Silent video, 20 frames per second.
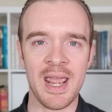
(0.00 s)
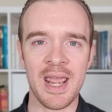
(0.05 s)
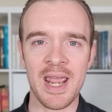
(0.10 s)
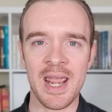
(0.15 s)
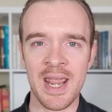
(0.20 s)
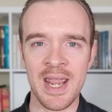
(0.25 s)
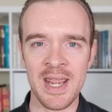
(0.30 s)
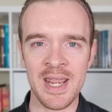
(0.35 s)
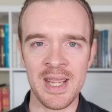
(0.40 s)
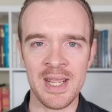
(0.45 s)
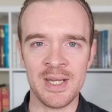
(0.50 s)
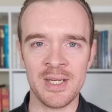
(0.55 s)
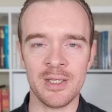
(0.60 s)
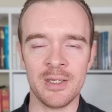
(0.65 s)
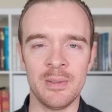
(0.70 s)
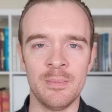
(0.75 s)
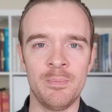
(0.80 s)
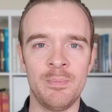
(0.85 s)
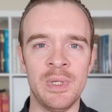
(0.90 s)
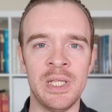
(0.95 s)
and
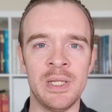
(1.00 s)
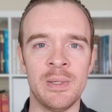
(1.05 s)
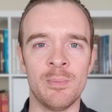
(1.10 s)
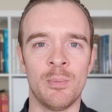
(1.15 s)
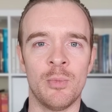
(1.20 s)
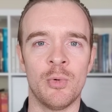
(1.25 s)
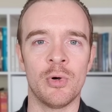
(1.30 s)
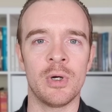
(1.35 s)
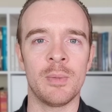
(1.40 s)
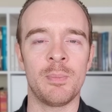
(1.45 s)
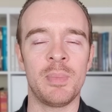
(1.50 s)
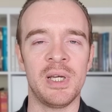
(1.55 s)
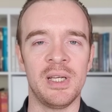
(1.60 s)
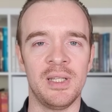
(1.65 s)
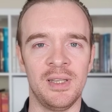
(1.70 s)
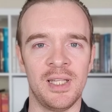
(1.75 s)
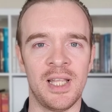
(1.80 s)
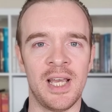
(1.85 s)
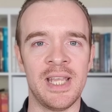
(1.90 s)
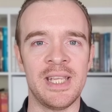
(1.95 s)
a bit more
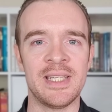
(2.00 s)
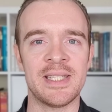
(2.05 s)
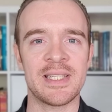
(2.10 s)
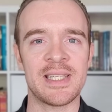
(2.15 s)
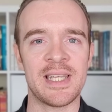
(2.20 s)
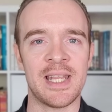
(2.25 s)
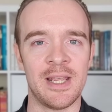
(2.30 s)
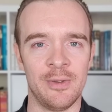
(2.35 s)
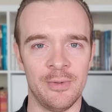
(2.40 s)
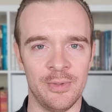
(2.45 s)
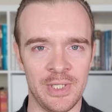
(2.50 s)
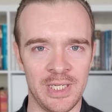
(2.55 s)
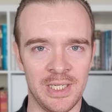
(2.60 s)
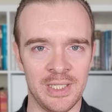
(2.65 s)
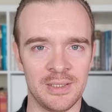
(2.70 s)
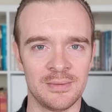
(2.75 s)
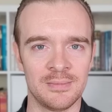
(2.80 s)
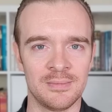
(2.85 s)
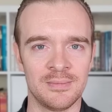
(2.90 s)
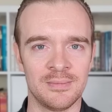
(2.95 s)
polite sounding.